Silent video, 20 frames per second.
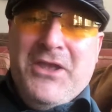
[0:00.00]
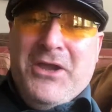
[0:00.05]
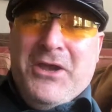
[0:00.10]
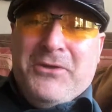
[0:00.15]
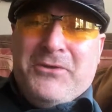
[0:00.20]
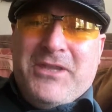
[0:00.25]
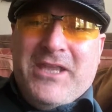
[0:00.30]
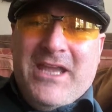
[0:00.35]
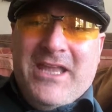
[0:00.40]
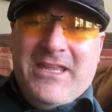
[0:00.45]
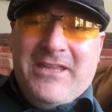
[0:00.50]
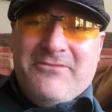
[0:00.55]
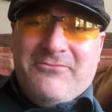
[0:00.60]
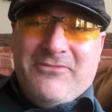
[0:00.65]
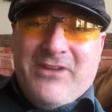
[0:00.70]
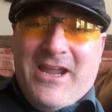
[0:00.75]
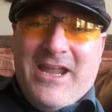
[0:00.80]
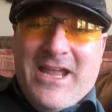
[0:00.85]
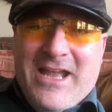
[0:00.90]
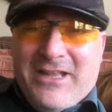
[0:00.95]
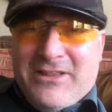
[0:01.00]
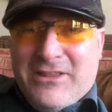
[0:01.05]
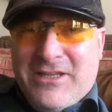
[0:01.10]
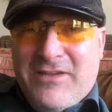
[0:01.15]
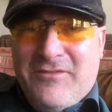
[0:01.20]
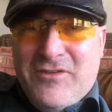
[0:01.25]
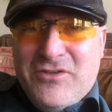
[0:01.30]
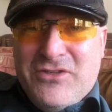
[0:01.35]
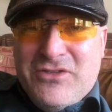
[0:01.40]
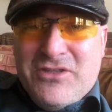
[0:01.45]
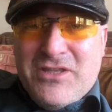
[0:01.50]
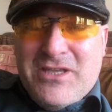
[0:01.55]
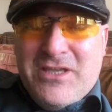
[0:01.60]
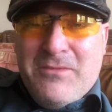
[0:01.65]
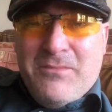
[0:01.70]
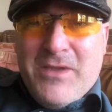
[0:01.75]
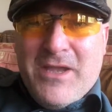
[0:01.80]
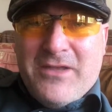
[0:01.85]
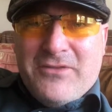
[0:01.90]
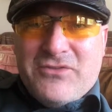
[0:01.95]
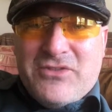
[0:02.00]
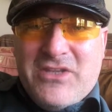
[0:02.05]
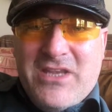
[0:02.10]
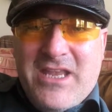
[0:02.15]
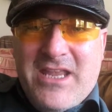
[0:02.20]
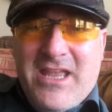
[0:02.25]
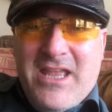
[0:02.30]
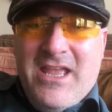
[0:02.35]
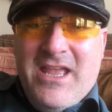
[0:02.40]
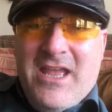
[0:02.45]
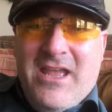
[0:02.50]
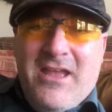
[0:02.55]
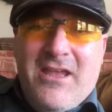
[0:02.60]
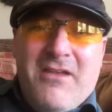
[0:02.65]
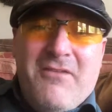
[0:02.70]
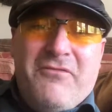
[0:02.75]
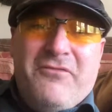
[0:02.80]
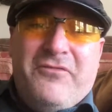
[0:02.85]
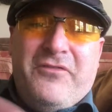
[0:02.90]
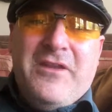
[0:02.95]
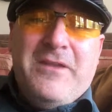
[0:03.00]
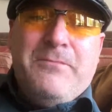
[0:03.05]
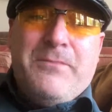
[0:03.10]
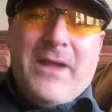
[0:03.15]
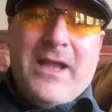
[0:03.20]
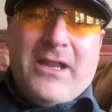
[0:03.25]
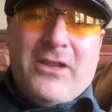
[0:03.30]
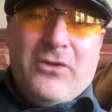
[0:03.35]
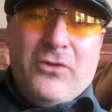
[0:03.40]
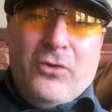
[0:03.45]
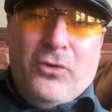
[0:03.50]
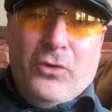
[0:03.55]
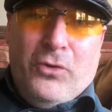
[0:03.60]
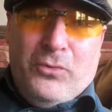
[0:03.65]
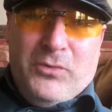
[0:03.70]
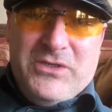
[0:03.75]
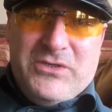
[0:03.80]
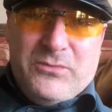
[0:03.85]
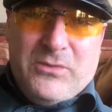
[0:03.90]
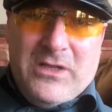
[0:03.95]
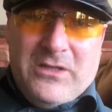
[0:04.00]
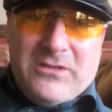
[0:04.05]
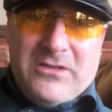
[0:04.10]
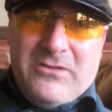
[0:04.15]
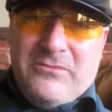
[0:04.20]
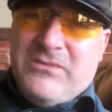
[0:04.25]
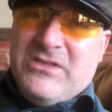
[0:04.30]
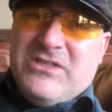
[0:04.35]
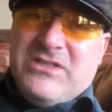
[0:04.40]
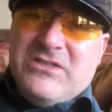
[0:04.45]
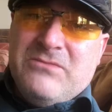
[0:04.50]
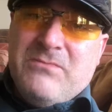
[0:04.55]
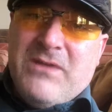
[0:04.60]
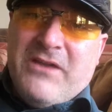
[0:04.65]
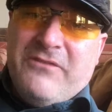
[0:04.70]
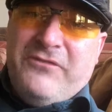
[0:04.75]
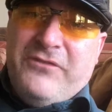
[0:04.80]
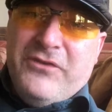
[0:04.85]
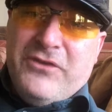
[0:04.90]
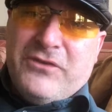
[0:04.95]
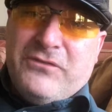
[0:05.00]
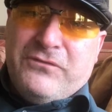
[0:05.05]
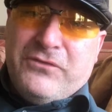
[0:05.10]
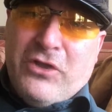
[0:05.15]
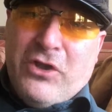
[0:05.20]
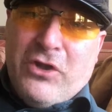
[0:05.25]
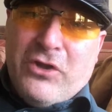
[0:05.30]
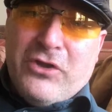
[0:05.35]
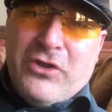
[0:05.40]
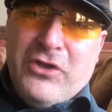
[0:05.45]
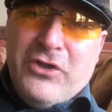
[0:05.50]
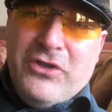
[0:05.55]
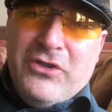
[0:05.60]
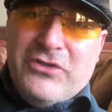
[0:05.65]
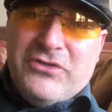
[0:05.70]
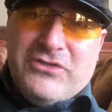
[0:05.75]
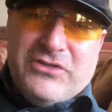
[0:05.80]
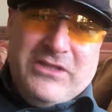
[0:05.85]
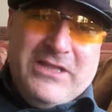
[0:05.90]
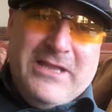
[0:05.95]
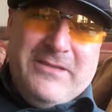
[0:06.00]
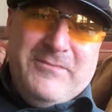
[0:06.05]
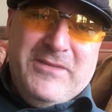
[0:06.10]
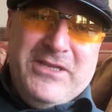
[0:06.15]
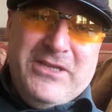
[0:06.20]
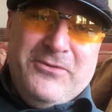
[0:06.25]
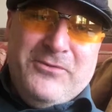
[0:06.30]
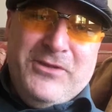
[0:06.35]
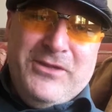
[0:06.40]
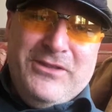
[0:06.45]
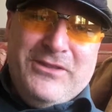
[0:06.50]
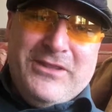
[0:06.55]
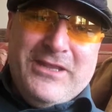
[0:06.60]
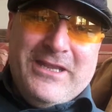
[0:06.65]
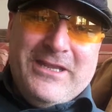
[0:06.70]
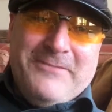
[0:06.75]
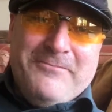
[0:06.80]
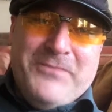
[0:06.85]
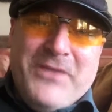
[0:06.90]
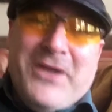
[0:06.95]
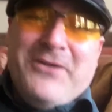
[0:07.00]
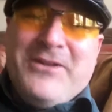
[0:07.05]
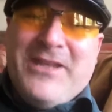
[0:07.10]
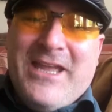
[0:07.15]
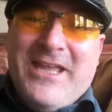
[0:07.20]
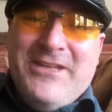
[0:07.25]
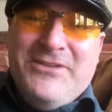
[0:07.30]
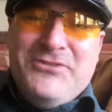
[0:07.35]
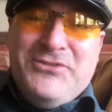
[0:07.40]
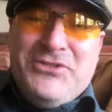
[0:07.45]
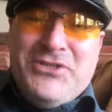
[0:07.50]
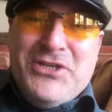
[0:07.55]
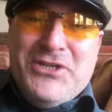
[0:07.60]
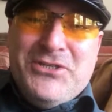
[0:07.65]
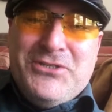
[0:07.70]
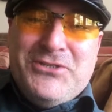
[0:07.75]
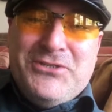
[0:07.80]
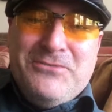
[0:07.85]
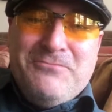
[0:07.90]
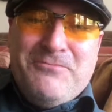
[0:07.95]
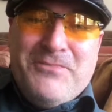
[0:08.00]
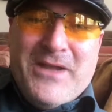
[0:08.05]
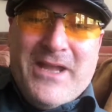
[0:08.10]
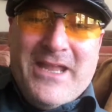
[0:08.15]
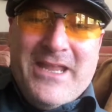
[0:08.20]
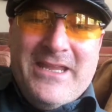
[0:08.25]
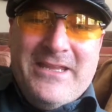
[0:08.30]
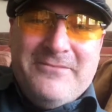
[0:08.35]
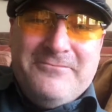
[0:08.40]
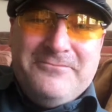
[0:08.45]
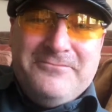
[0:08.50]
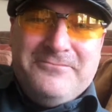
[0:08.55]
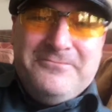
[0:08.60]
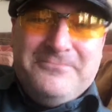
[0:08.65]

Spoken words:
Okay, right. I'll leave you to think about it. Feedback always welcome. This is my first vlog, so let me know what you think. Okay, cheers. Bye.